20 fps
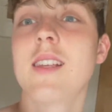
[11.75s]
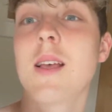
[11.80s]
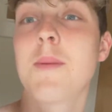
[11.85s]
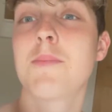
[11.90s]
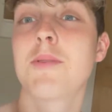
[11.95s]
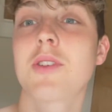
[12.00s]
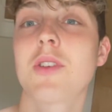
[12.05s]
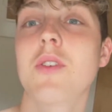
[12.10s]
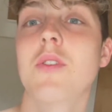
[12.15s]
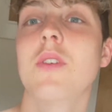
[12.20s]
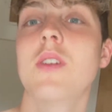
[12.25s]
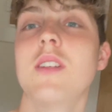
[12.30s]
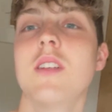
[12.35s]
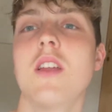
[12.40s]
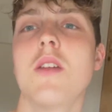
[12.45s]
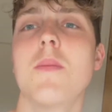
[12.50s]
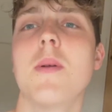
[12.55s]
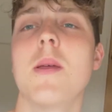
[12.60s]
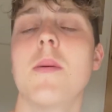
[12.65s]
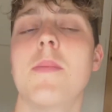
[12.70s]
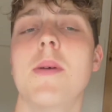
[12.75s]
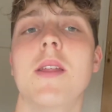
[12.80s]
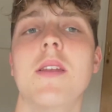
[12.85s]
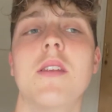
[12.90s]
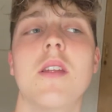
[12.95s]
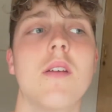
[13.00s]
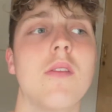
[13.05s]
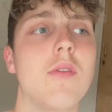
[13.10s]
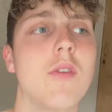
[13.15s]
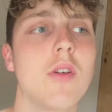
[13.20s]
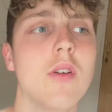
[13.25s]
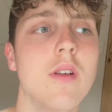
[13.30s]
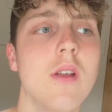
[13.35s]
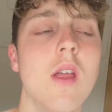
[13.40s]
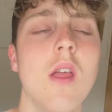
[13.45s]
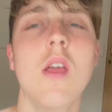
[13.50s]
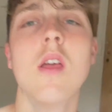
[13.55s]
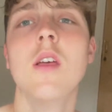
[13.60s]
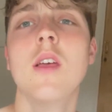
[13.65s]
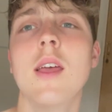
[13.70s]
episode is going to be a bit different.
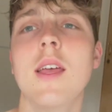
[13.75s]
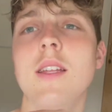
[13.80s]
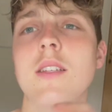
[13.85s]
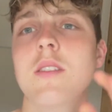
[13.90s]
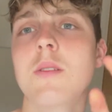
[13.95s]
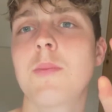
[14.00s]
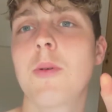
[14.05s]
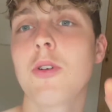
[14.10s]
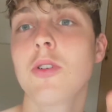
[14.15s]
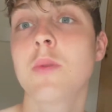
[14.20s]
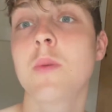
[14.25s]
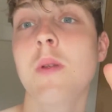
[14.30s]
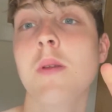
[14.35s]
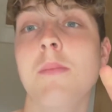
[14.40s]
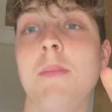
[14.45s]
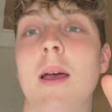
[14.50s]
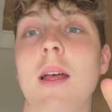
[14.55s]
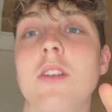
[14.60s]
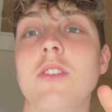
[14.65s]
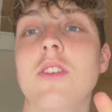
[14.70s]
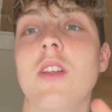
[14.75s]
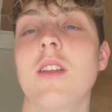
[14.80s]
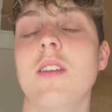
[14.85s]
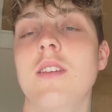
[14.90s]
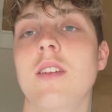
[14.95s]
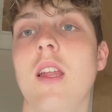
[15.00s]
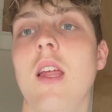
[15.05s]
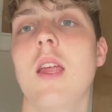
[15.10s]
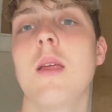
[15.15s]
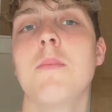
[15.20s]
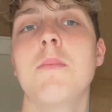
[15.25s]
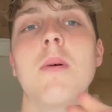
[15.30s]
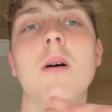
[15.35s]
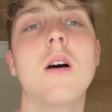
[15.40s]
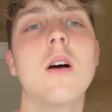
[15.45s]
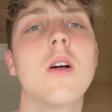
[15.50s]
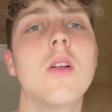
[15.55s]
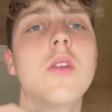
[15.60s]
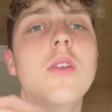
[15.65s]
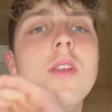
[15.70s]
It's supposed to be a match day today,
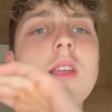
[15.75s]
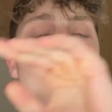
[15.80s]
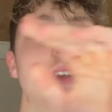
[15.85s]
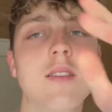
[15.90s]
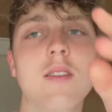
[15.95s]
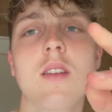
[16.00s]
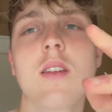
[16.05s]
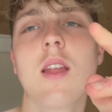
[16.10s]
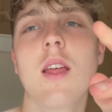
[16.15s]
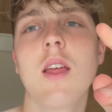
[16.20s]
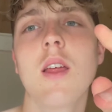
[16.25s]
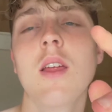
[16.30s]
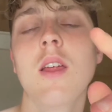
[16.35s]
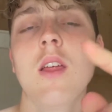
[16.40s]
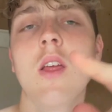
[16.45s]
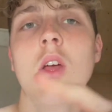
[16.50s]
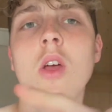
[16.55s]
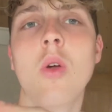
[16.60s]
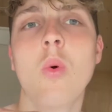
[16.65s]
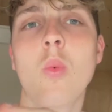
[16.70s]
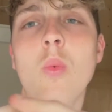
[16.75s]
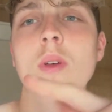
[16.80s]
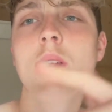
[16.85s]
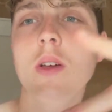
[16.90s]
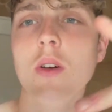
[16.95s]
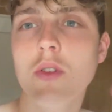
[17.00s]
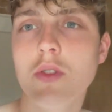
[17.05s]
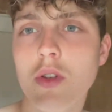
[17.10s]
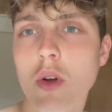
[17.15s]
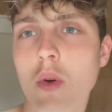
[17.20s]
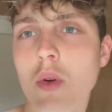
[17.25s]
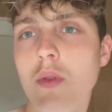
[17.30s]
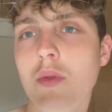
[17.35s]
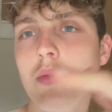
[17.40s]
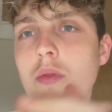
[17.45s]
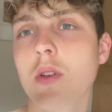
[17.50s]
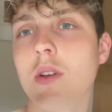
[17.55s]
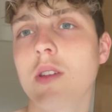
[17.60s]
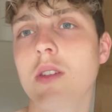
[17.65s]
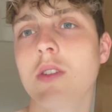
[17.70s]
but yesterday we got told if
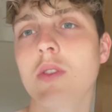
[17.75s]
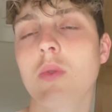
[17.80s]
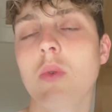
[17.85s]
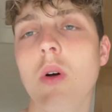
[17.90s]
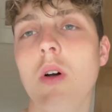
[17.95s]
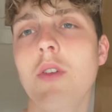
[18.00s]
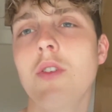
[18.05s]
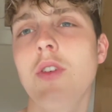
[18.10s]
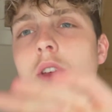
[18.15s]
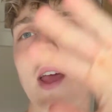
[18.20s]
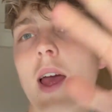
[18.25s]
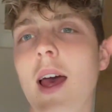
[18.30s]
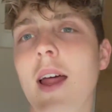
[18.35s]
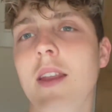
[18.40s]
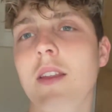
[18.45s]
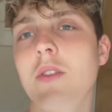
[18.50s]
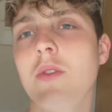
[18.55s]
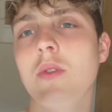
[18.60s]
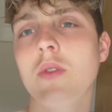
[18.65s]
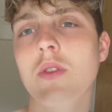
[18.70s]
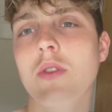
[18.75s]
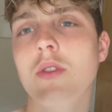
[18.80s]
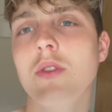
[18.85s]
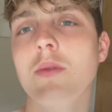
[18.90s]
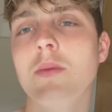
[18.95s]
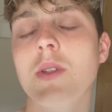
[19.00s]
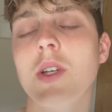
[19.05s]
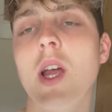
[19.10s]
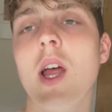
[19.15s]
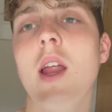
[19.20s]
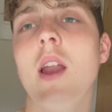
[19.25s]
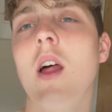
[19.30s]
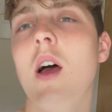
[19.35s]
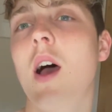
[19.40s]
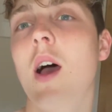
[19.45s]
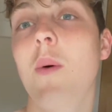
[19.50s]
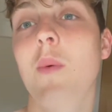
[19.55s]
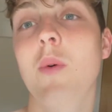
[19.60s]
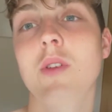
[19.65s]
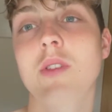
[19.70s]
we're in the squad, you get added to a group chat.
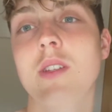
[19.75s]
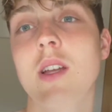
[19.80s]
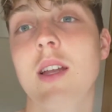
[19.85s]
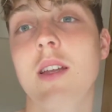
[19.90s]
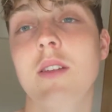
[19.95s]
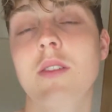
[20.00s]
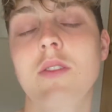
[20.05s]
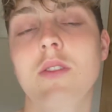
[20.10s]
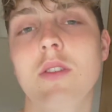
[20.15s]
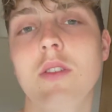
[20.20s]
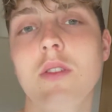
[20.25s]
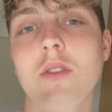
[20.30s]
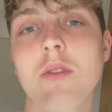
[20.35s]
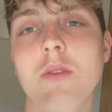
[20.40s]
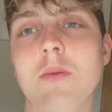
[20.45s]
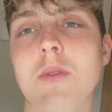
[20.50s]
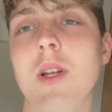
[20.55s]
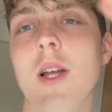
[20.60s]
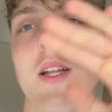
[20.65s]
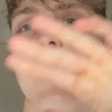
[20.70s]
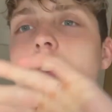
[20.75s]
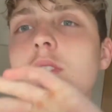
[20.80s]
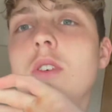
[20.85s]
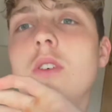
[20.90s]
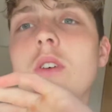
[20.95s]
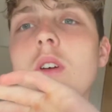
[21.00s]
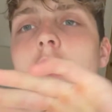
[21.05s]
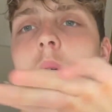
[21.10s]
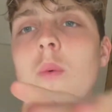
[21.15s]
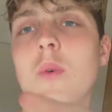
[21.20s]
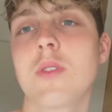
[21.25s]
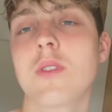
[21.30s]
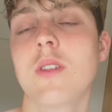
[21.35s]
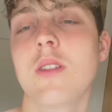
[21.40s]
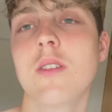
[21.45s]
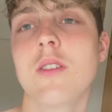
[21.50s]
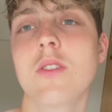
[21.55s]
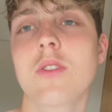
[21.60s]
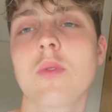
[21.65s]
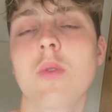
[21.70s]
I wasn't added to the group chat, so I wasn't
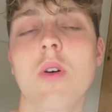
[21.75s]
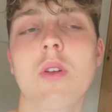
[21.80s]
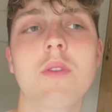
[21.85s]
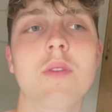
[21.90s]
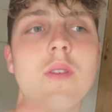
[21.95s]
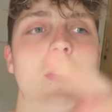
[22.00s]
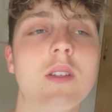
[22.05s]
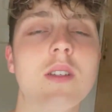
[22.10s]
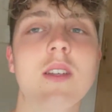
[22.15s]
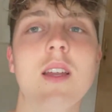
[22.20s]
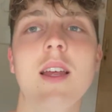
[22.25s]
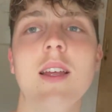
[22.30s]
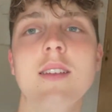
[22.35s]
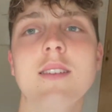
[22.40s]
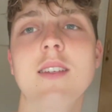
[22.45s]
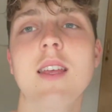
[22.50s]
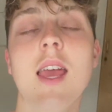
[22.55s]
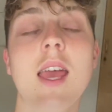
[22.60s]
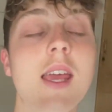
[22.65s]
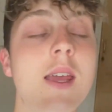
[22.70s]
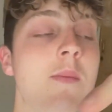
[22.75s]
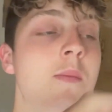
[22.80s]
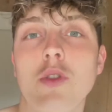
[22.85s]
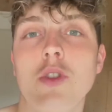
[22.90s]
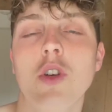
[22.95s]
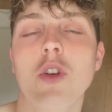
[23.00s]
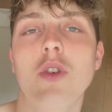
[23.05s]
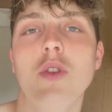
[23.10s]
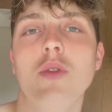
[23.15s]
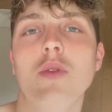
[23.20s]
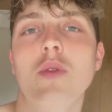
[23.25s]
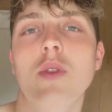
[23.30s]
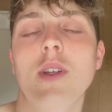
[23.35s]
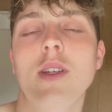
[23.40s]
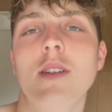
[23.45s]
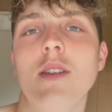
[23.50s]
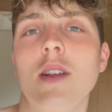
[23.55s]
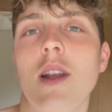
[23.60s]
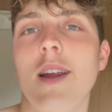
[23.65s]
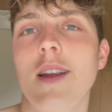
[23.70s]
in the squad for today's game. So
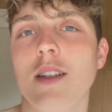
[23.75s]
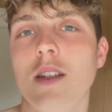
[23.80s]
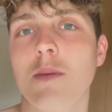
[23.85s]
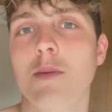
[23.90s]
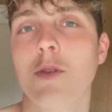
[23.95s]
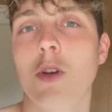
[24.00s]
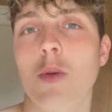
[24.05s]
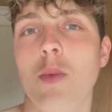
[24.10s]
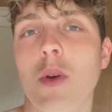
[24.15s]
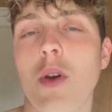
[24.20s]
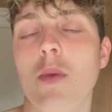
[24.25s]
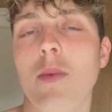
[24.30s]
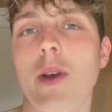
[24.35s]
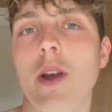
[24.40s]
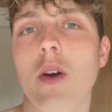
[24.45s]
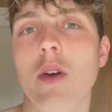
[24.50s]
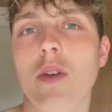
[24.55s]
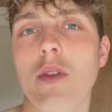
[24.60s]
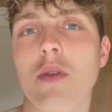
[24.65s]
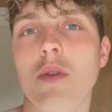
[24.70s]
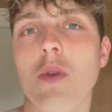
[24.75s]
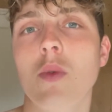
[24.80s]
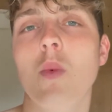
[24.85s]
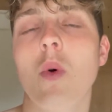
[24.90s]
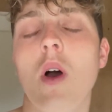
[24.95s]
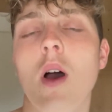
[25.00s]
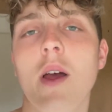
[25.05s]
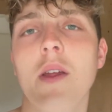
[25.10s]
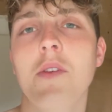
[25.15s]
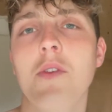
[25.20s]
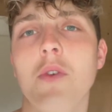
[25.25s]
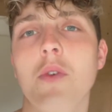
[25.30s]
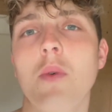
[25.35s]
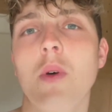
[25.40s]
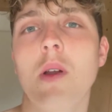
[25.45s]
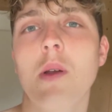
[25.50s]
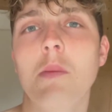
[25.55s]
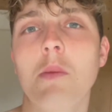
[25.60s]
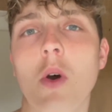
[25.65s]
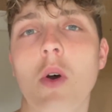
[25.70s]
in today's episode, we're going to be going through what I do when
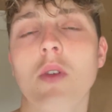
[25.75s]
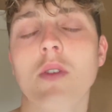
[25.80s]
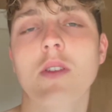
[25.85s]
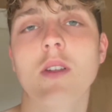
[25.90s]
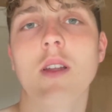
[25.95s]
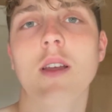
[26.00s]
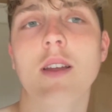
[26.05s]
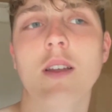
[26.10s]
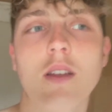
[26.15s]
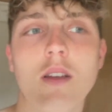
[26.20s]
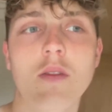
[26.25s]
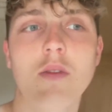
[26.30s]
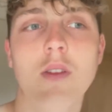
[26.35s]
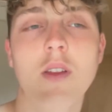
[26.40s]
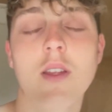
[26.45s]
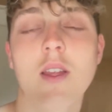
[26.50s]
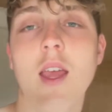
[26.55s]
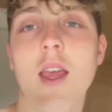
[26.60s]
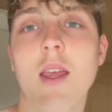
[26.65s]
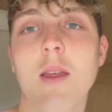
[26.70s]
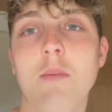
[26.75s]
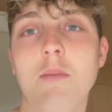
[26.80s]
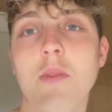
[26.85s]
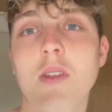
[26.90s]
I'm not selected for the game